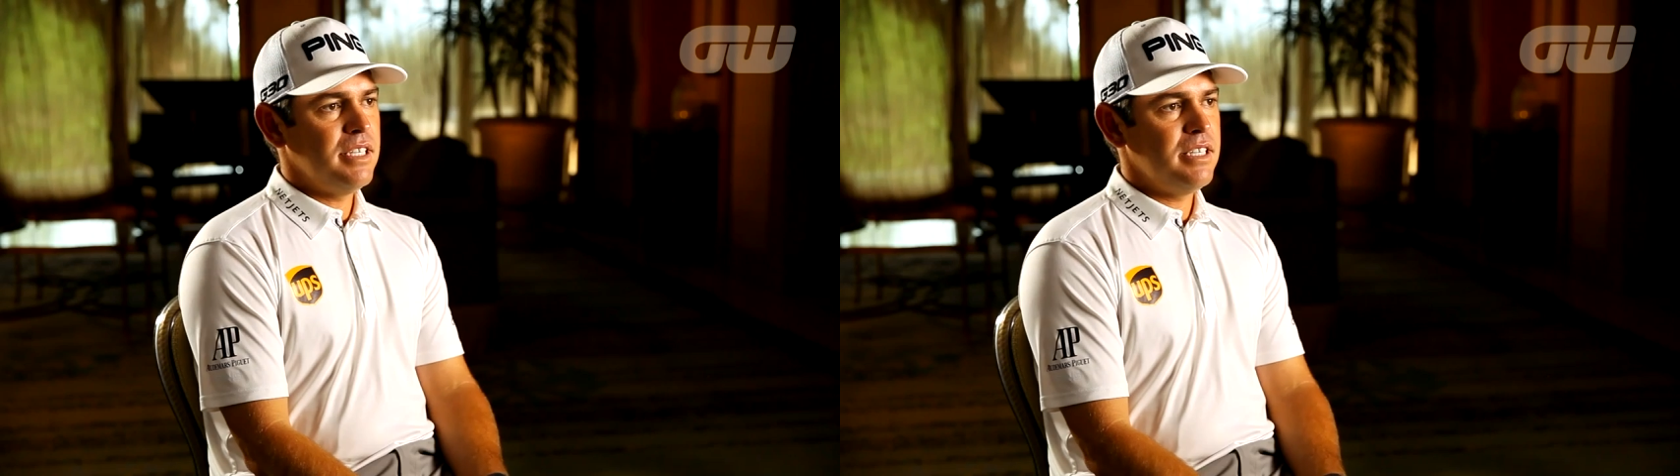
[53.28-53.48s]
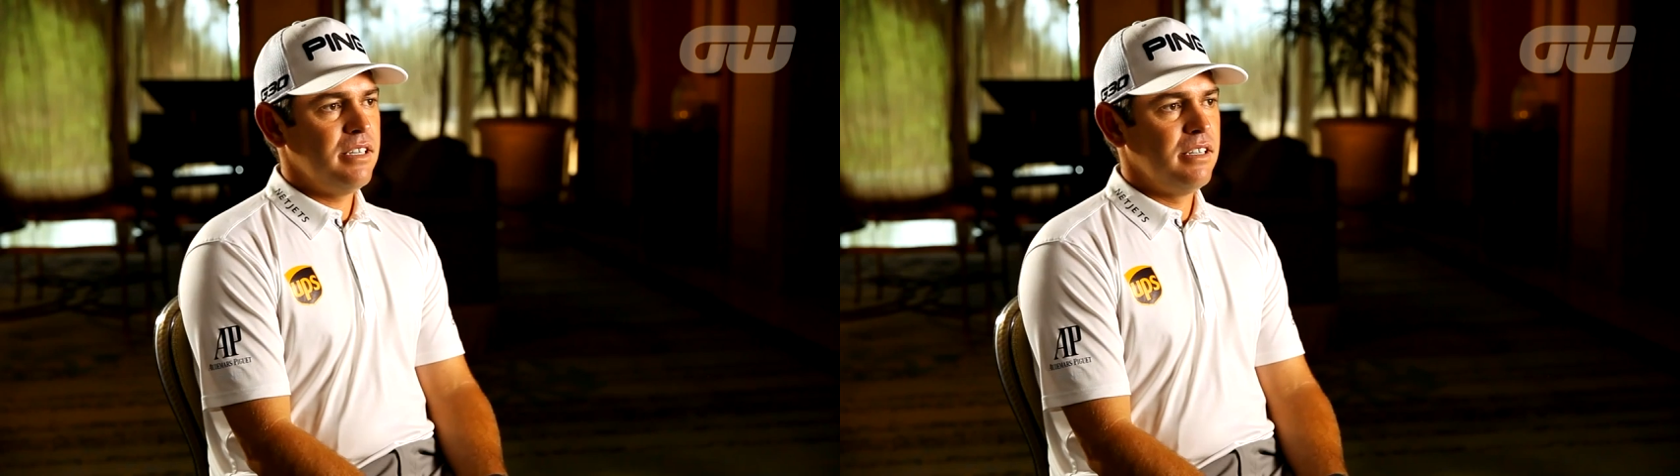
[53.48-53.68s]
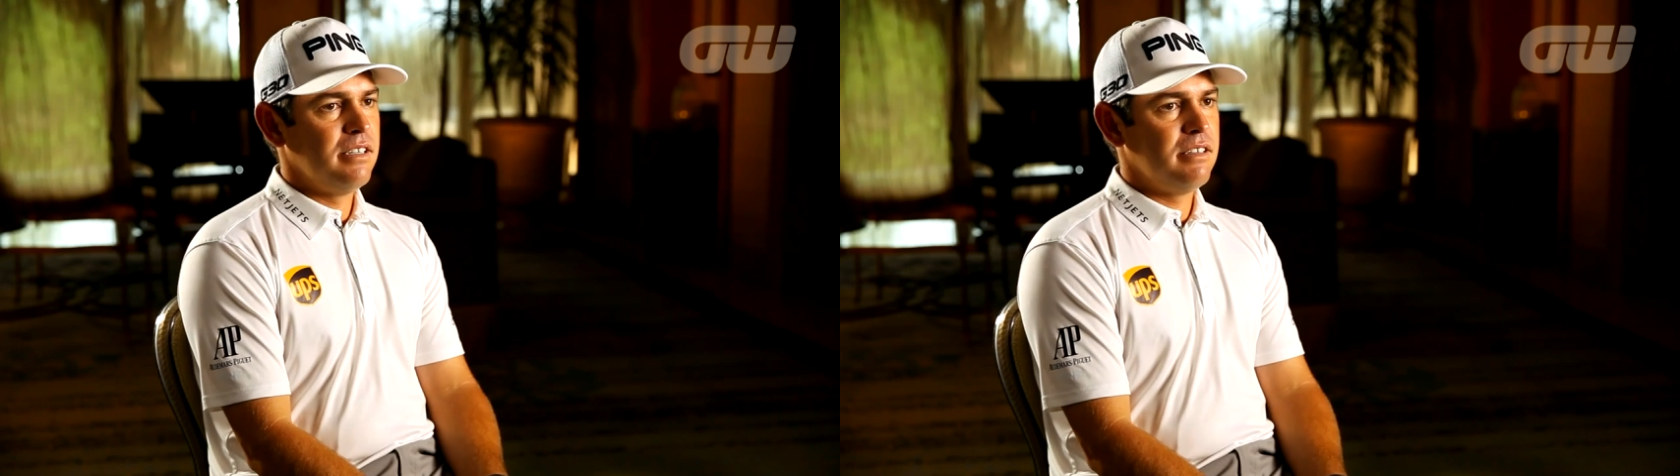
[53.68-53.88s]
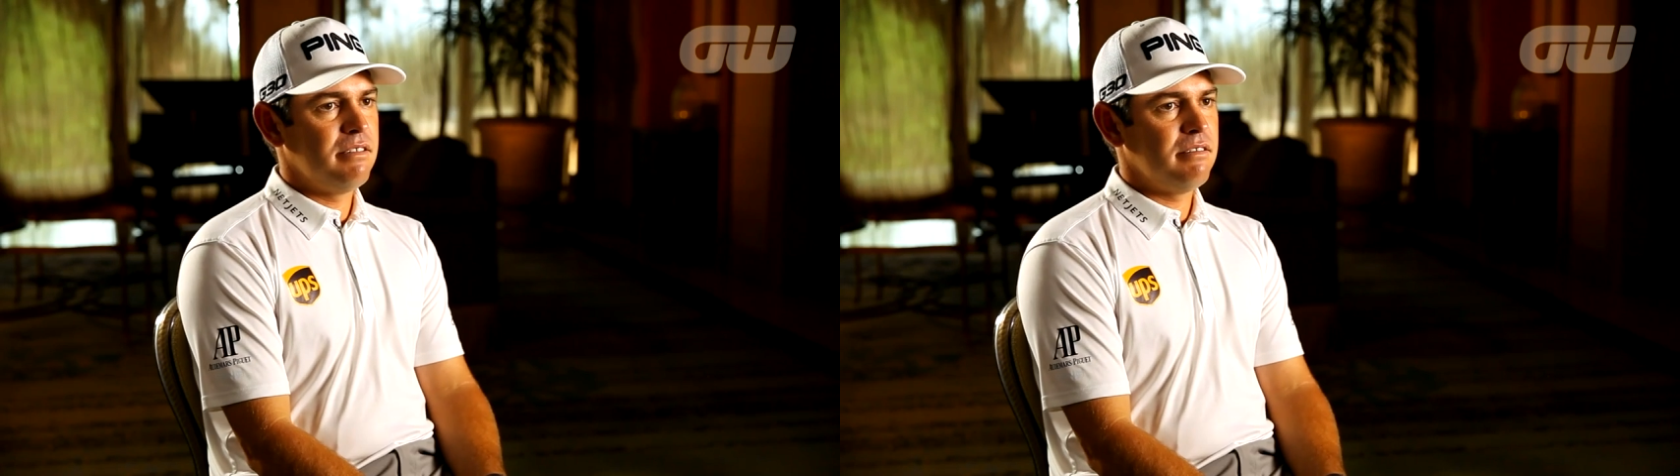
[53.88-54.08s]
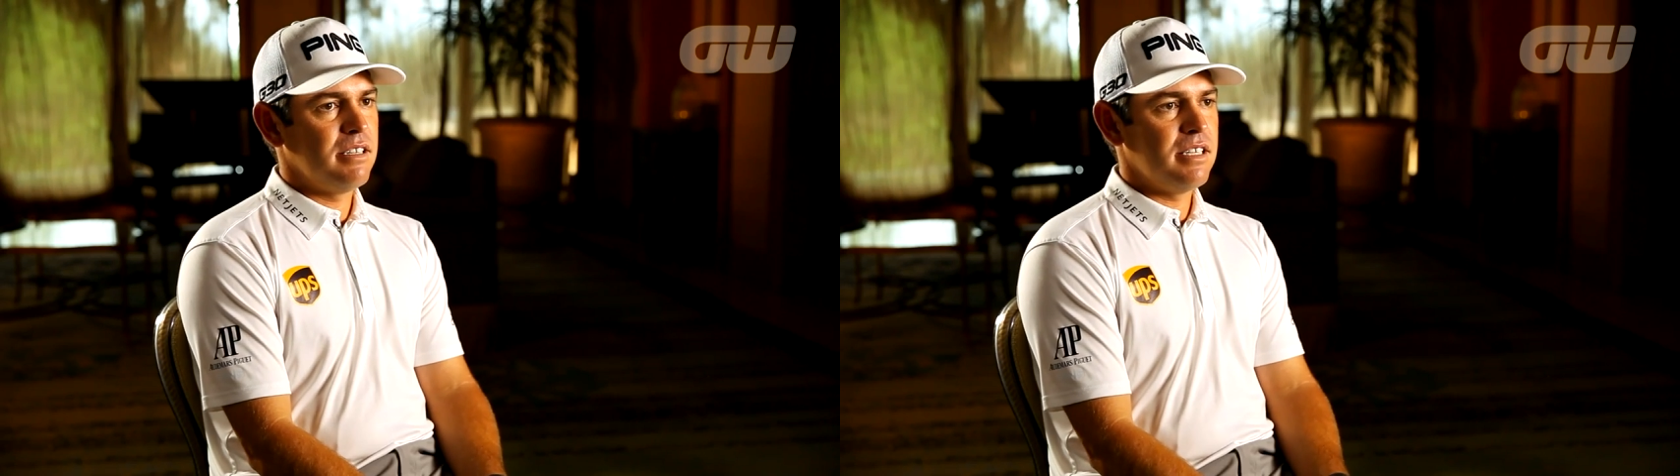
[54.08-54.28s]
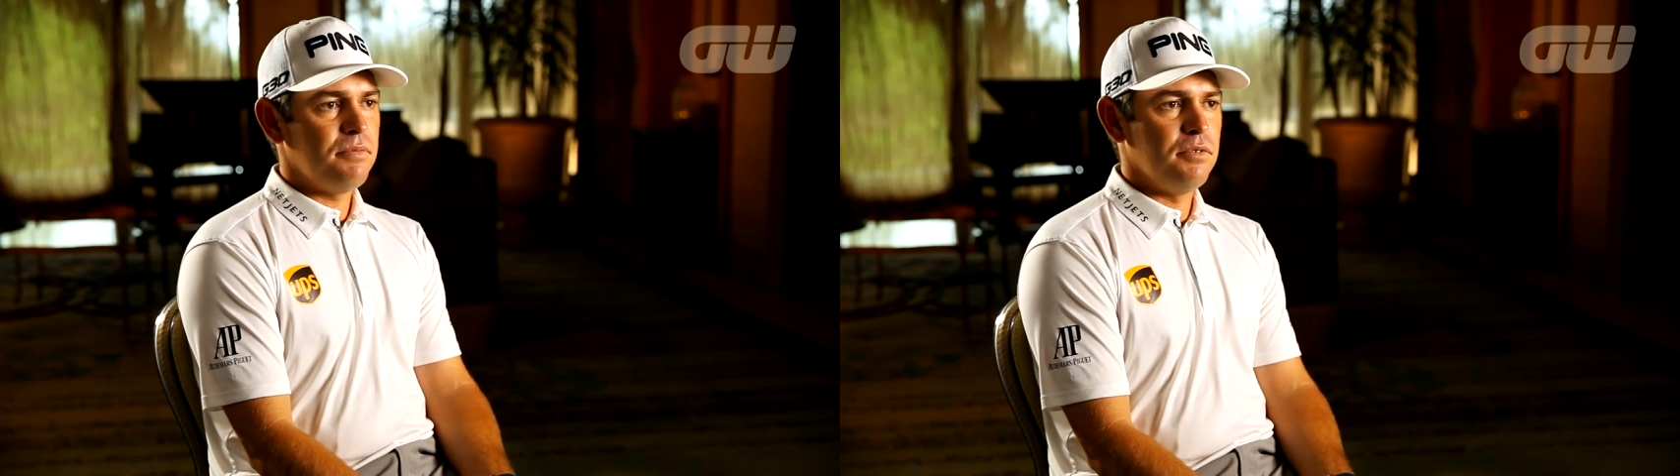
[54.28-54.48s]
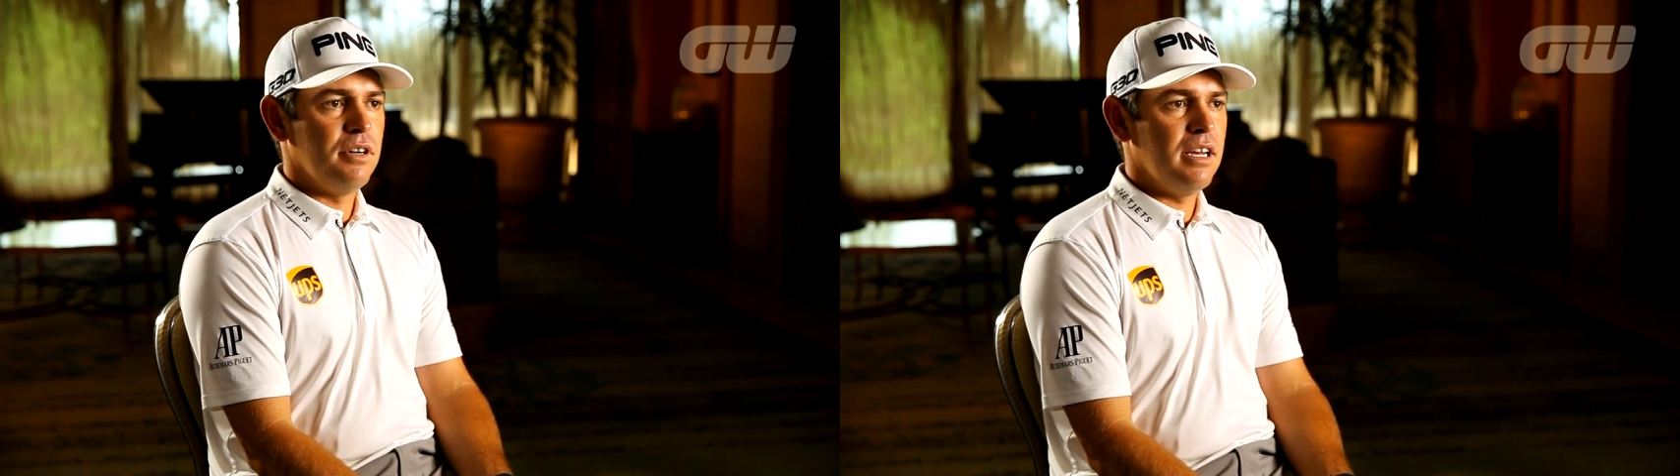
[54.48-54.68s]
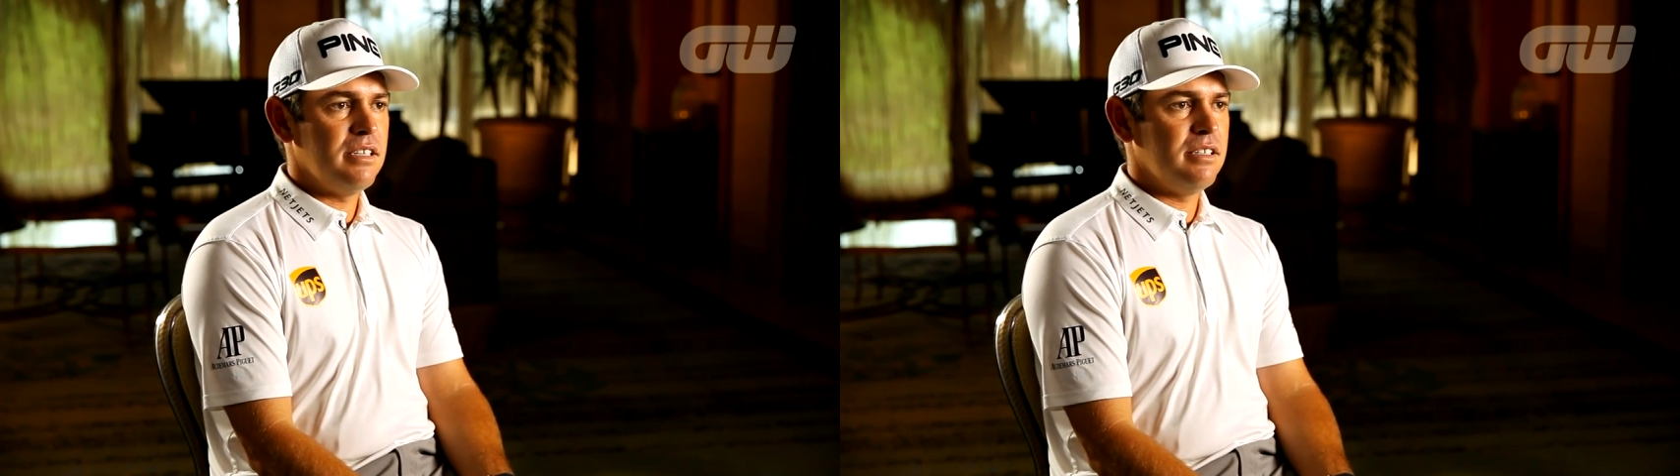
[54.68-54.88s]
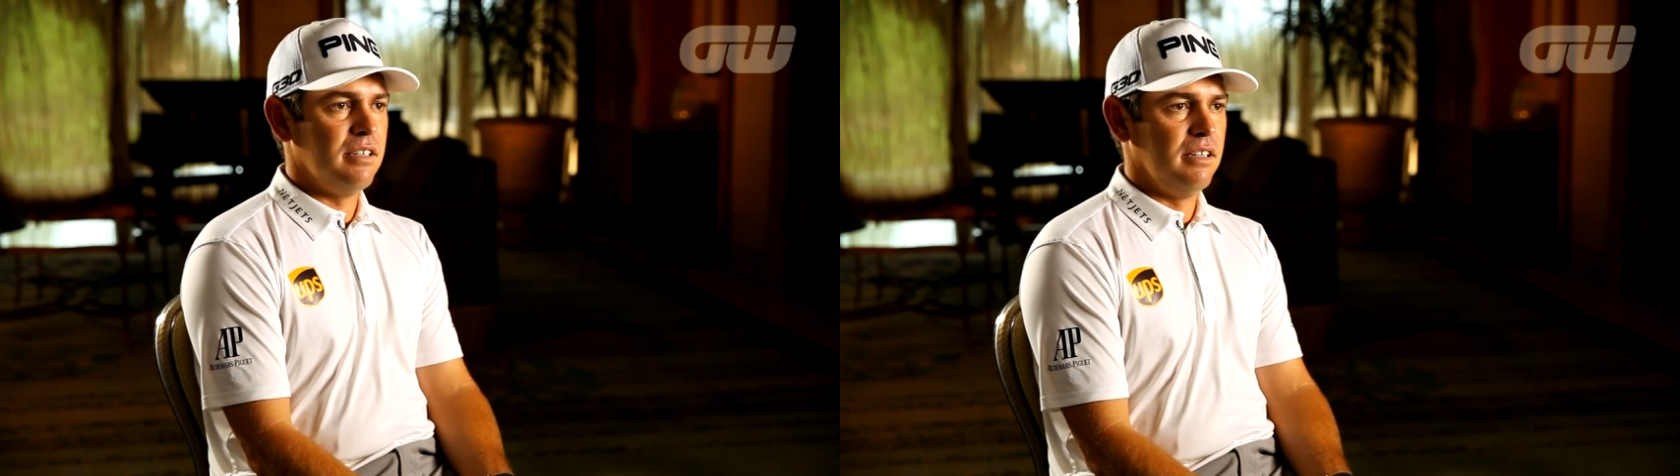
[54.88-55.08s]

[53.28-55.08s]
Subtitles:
This year's, except for Augusta,